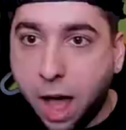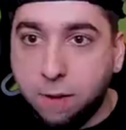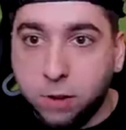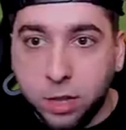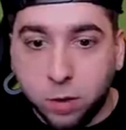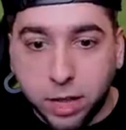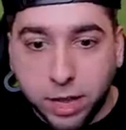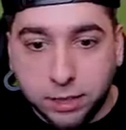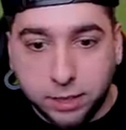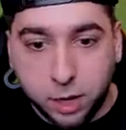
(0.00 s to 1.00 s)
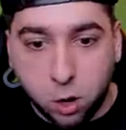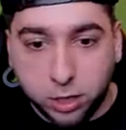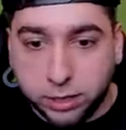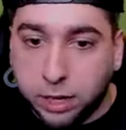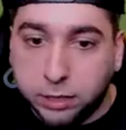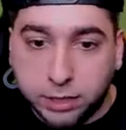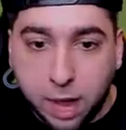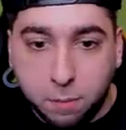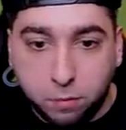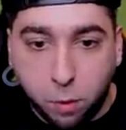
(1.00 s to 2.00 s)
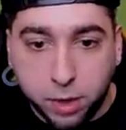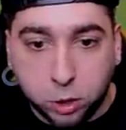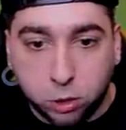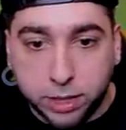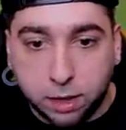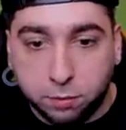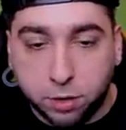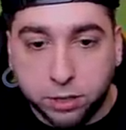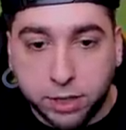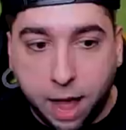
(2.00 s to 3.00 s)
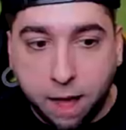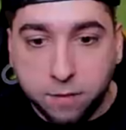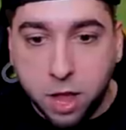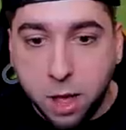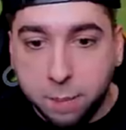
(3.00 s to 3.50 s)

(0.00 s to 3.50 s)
I really want to get T.O. a touchdown before we close out the first half.